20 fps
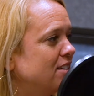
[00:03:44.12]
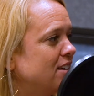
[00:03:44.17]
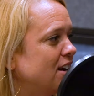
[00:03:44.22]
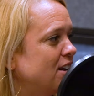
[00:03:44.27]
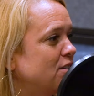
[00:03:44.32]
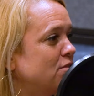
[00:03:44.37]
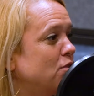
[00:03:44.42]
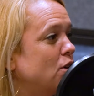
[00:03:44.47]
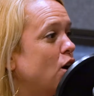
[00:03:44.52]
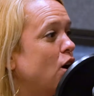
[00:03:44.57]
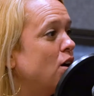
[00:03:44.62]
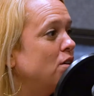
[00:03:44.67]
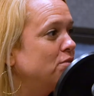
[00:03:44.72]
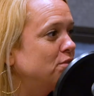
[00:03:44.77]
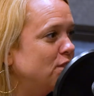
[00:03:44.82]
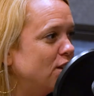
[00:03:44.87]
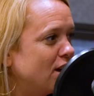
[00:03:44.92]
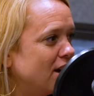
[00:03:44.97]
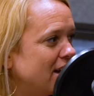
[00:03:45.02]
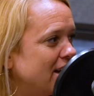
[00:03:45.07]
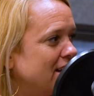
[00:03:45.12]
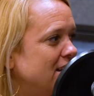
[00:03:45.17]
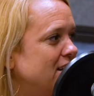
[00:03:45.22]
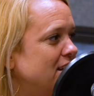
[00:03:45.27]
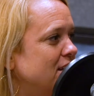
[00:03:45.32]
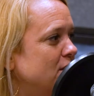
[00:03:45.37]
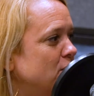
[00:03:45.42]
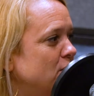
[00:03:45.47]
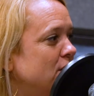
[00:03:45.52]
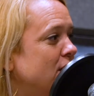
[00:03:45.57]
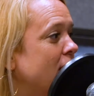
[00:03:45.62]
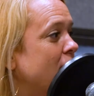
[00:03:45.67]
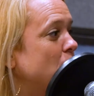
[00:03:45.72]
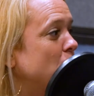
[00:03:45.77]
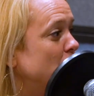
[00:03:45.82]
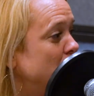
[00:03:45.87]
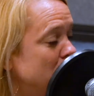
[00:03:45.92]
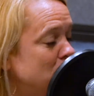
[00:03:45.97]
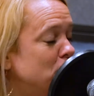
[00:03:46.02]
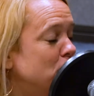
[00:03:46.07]
kind of offline, not
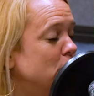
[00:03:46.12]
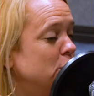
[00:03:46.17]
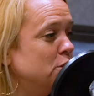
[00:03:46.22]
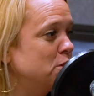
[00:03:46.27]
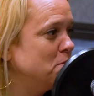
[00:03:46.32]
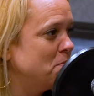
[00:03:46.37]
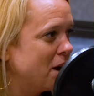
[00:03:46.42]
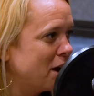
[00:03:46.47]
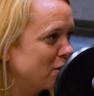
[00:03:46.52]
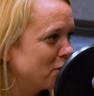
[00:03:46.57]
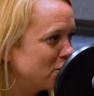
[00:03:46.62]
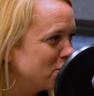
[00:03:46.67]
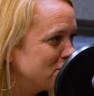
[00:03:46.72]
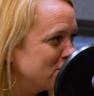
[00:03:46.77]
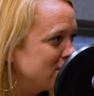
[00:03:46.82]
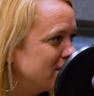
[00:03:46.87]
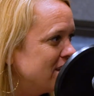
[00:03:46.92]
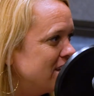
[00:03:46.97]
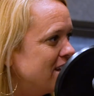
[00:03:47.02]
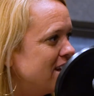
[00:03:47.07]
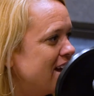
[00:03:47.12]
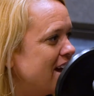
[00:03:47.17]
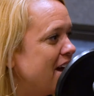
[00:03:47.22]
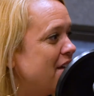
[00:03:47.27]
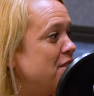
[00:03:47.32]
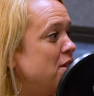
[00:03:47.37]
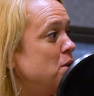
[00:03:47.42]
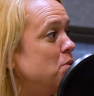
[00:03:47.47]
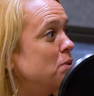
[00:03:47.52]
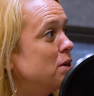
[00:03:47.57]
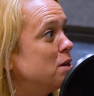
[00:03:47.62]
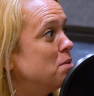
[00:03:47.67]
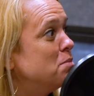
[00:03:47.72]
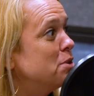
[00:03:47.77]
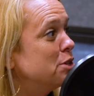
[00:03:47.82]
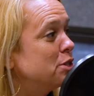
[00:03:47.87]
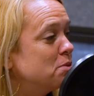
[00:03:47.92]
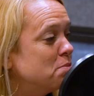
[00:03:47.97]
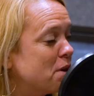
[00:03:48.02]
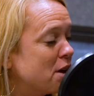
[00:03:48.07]
when it most matters. And then when it
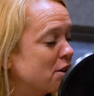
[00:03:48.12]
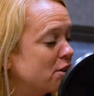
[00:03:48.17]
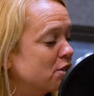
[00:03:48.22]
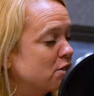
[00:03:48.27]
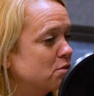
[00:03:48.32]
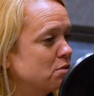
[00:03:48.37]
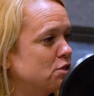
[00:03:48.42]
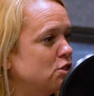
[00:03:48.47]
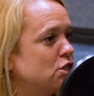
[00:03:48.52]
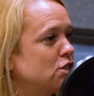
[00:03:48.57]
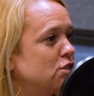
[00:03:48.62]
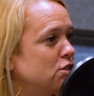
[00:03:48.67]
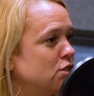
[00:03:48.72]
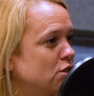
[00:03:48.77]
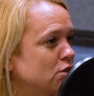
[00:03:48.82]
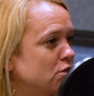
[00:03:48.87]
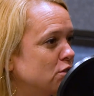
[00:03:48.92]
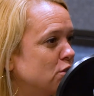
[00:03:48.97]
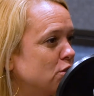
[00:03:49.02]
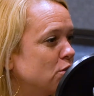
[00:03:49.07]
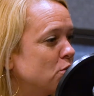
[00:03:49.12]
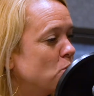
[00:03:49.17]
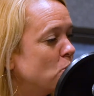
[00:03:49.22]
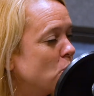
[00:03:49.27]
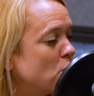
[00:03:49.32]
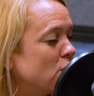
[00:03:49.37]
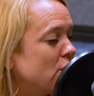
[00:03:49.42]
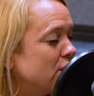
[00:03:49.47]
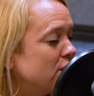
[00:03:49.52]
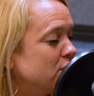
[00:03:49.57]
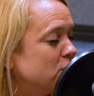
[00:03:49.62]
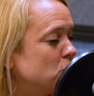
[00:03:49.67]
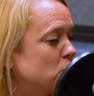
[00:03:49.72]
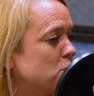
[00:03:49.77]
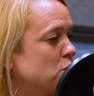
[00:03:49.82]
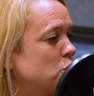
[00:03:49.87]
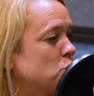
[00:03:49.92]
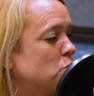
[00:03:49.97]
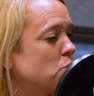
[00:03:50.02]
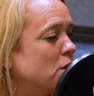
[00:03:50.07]
most matters, just those little words will
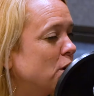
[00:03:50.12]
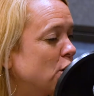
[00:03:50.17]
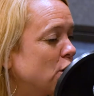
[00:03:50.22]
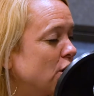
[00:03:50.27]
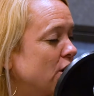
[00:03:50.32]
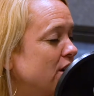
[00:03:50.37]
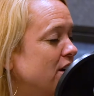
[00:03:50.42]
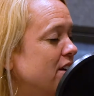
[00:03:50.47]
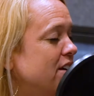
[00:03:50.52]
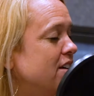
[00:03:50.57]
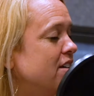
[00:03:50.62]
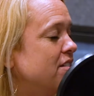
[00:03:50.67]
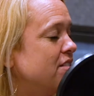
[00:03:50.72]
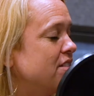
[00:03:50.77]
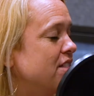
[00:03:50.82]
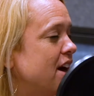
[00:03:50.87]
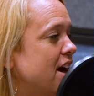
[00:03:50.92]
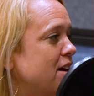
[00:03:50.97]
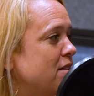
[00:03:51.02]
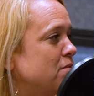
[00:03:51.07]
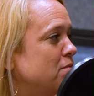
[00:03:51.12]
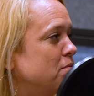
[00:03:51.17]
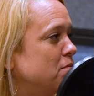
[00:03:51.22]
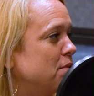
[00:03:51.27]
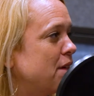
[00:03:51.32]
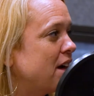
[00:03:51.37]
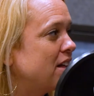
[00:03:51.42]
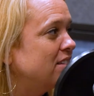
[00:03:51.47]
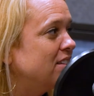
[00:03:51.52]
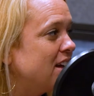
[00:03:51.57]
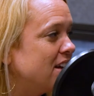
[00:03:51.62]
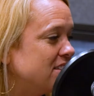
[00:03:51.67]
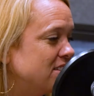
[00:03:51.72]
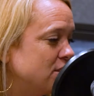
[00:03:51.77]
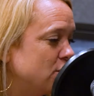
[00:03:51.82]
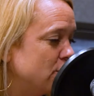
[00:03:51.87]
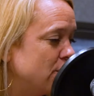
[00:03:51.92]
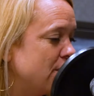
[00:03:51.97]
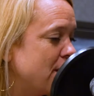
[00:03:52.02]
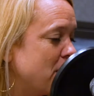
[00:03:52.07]
trigger that that
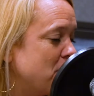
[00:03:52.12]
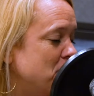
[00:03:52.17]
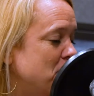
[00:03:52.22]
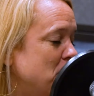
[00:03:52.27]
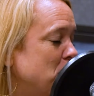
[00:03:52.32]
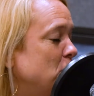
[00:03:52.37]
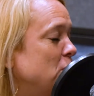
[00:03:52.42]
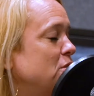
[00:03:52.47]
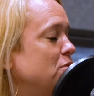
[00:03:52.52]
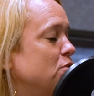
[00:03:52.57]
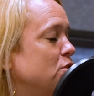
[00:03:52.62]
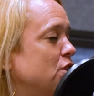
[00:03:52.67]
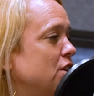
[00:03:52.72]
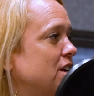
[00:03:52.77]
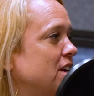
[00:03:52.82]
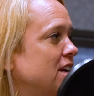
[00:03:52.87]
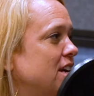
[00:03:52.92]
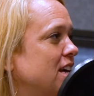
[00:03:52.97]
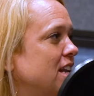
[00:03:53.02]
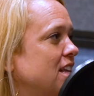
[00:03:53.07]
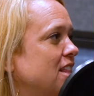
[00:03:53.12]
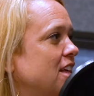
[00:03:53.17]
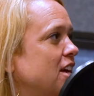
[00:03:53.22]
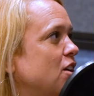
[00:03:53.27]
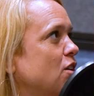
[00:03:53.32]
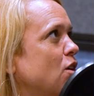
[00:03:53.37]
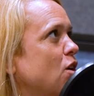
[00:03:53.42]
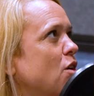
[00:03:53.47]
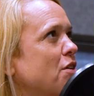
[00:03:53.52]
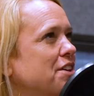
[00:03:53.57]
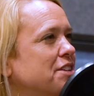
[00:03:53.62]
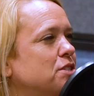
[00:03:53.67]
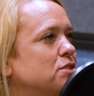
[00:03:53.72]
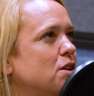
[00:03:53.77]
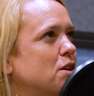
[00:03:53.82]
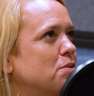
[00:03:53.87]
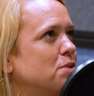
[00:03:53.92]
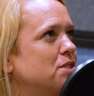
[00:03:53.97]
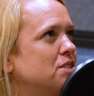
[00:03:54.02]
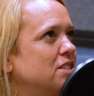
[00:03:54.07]
lesson or that memory for a kid and they go, "Oh, that's
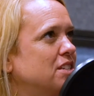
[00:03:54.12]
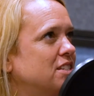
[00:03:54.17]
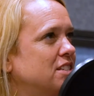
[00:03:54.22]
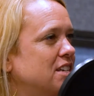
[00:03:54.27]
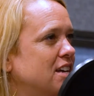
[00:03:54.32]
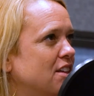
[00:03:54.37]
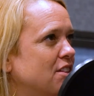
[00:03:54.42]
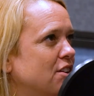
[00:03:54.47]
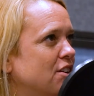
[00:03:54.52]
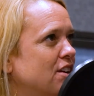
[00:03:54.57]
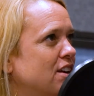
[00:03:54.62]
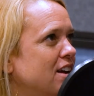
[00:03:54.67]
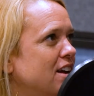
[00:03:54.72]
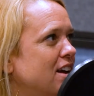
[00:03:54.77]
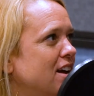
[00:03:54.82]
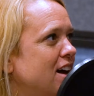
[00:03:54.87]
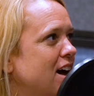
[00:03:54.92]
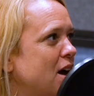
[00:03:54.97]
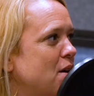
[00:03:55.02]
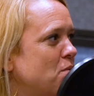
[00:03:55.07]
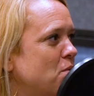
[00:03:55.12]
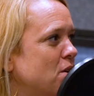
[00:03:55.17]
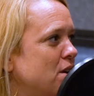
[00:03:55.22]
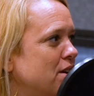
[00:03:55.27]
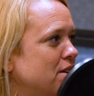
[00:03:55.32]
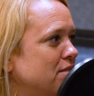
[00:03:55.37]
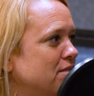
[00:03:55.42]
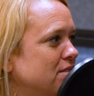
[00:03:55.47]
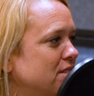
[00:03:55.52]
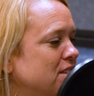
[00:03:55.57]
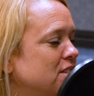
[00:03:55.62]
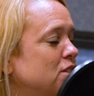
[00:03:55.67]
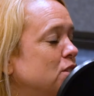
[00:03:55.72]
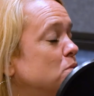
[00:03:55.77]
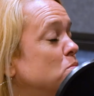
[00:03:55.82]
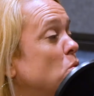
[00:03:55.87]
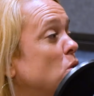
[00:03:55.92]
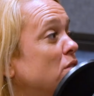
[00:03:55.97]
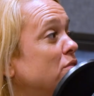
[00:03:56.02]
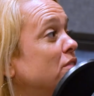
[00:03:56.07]
right, we stick together. I want to this
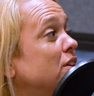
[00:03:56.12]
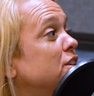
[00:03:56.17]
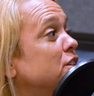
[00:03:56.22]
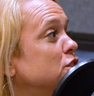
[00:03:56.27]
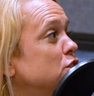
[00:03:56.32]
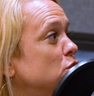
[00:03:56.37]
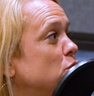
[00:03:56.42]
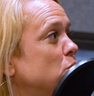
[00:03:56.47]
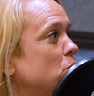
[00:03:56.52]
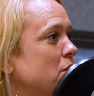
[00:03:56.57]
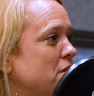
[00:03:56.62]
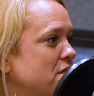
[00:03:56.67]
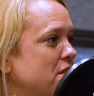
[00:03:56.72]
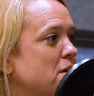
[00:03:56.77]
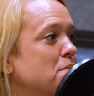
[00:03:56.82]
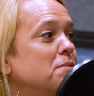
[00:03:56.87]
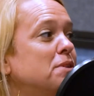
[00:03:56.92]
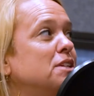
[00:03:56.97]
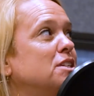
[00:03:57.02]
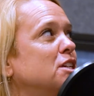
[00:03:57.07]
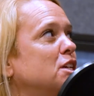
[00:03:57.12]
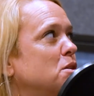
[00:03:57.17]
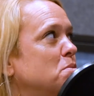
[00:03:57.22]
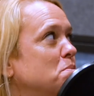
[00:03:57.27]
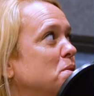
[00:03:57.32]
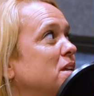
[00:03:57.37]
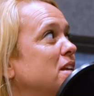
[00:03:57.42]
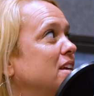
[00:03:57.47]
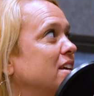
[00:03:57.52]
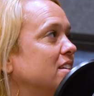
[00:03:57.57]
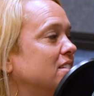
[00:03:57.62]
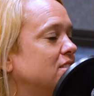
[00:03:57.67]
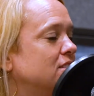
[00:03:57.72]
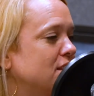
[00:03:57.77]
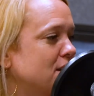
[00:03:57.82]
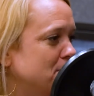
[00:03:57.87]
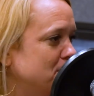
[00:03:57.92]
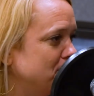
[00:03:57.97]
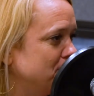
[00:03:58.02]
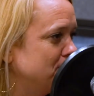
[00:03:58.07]
is more fun to do it with them than to compete against them."